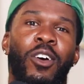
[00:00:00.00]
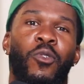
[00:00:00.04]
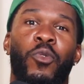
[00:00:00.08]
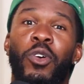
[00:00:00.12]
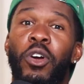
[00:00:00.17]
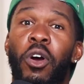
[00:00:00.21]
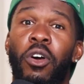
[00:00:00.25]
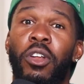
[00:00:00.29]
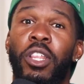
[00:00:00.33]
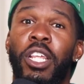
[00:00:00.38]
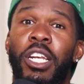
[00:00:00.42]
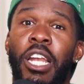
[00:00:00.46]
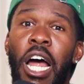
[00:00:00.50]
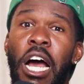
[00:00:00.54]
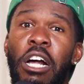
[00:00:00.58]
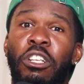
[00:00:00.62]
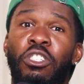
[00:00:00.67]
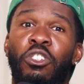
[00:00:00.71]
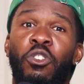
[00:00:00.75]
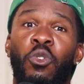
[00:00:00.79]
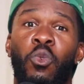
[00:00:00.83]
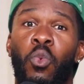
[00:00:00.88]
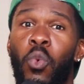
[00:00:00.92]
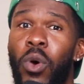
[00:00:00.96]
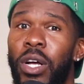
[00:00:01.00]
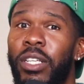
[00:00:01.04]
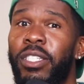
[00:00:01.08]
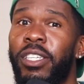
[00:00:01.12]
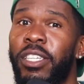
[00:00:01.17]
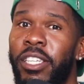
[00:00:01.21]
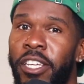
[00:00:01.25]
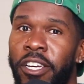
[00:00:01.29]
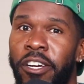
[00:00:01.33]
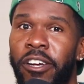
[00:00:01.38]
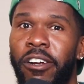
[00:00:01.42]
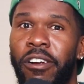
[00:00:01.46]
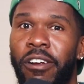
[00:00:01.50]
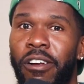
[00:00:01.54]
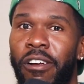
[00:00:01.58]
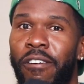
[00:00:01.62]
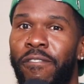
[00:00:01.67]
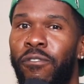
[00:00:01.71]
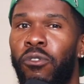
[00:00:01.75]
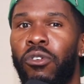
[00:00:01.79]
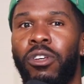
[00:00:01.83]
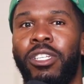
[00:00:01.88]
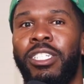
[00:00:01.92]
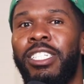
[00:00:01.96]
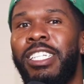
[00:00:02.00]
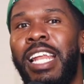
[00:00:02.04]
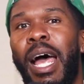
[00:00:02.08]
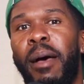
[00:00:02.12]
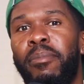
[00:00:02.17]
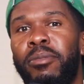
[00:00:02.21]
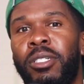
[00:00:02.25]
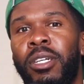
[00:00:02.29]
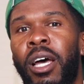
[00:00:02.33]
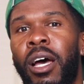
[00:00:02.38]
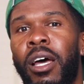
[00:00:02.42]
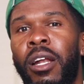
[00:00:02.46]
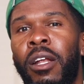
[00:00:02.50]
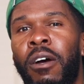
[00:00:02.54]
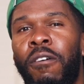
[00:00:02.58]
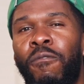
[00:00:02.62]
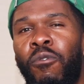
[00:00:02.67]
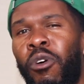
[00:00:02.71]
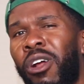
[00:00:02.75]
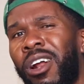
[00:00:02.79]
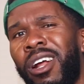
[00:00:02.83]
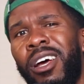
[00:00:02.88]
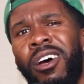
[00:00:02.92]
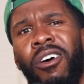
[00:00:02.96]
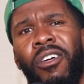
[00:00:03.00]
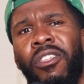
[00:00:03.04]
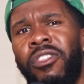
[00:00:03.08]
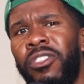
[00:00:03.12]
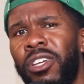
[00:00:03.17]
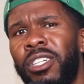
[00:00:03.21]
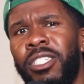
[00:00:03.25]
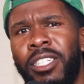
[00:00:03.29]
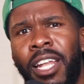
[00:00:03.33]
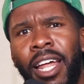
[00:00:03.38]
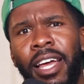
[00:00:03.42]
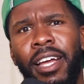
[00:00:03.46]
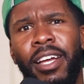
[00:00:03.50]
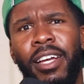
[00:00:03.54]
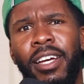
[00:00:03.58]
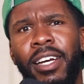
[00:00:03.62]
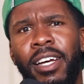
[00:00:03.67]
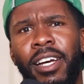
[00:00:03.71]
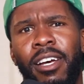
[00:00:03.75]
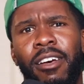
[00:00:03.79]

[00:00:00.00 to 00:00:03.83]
We go to the doctor once a year for a snapshot of what our health looks like.